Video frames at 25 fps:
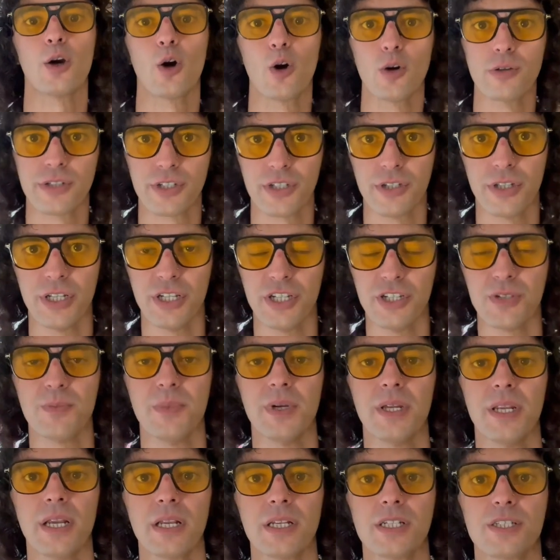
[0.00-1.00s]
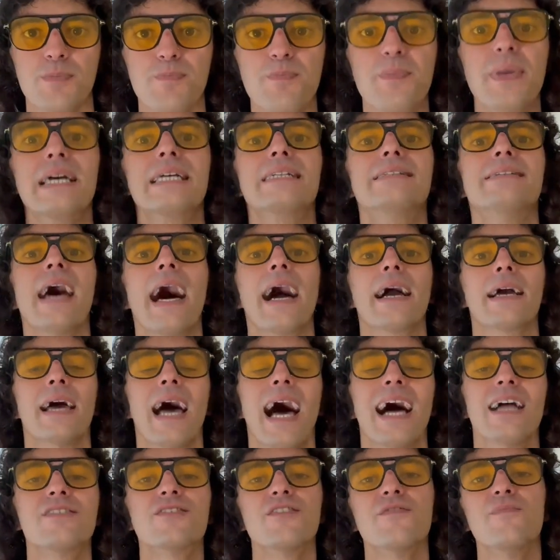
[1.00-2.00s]
goes to these meetings, big tech,
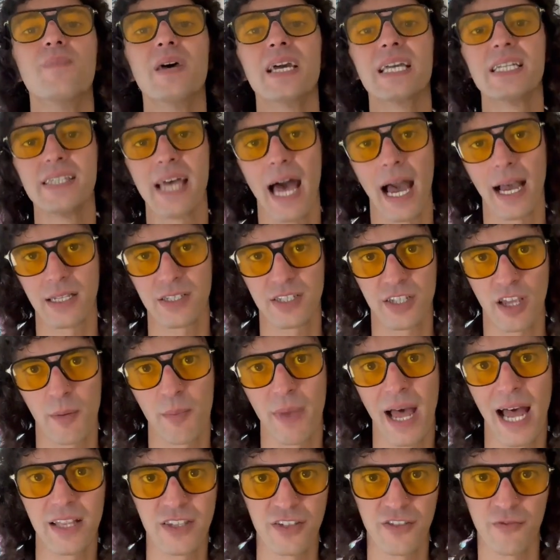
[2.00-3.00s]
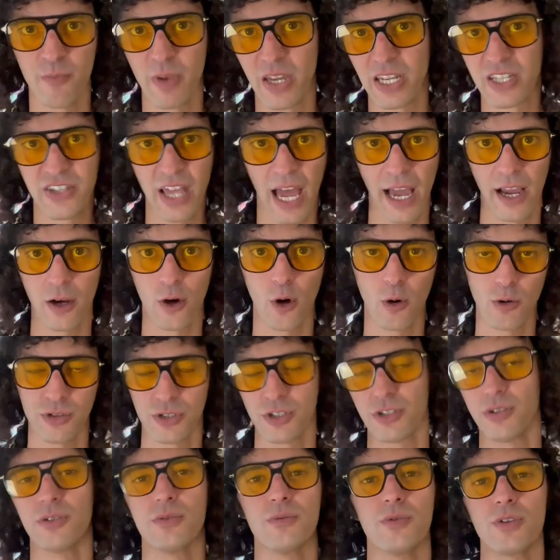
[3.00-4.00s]
heads of big tech, some heads of big tech go
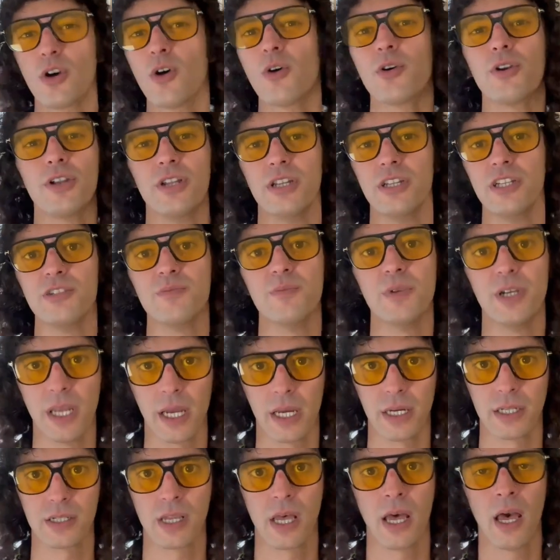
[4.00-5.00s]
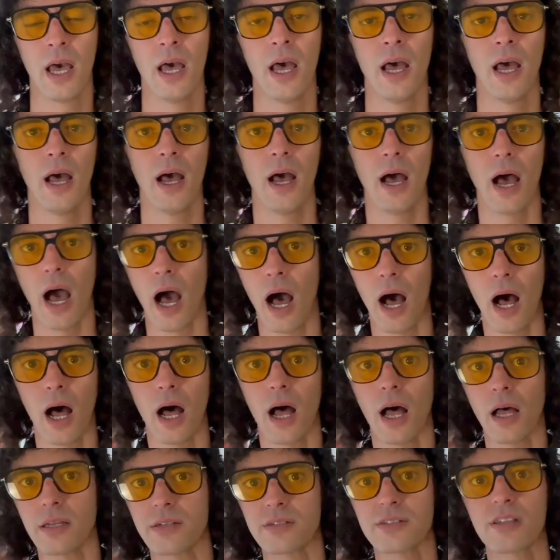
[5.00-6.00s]
to, go to these meetings.
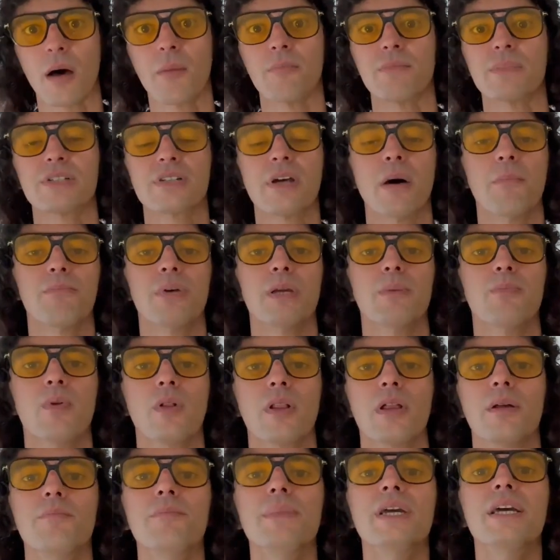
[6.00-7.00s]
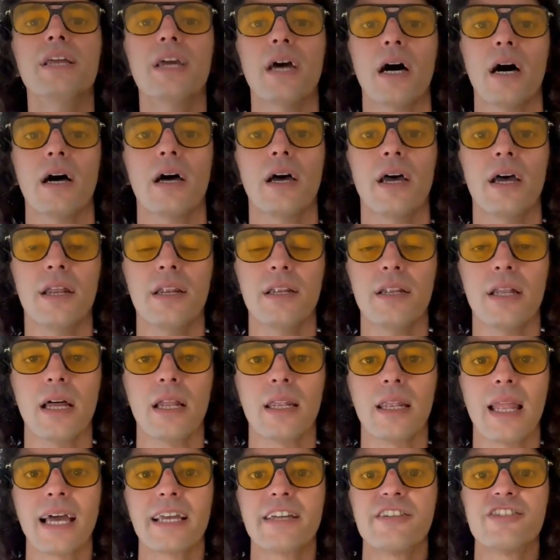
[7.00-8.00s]
Uh, some, some people in media, in
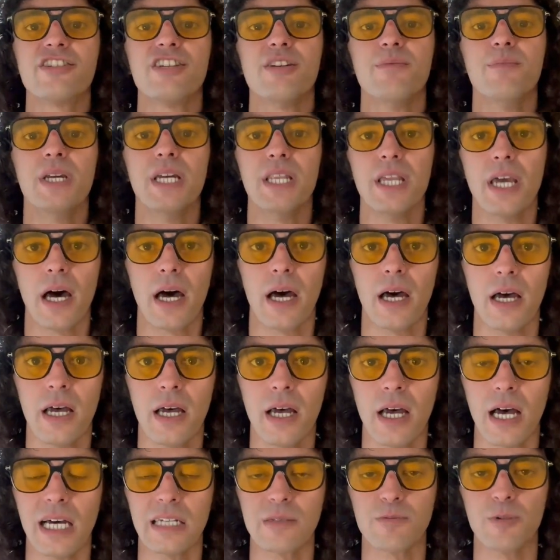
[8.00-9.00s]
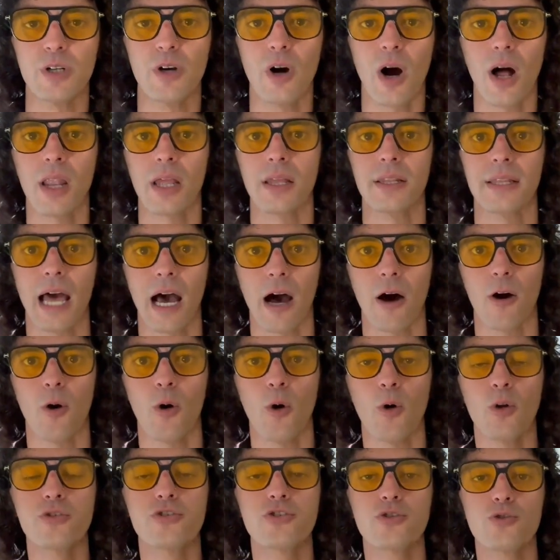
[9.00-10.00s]
legacy media, as we call it now,
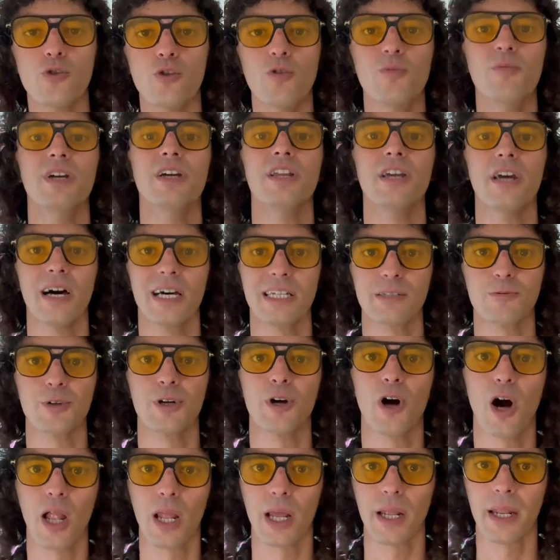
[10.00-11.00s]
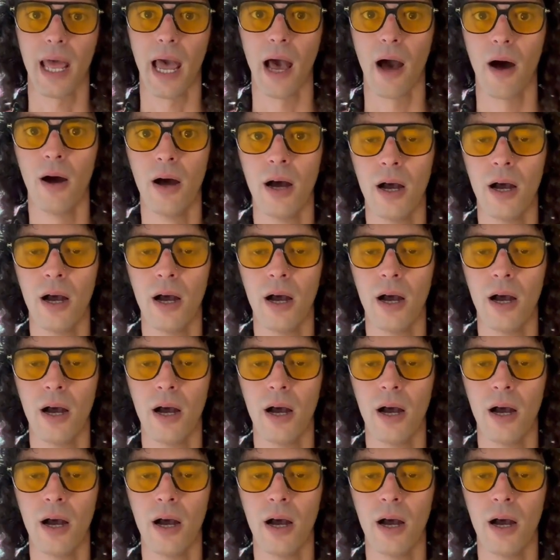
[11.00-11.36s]
old school media, as we call it now.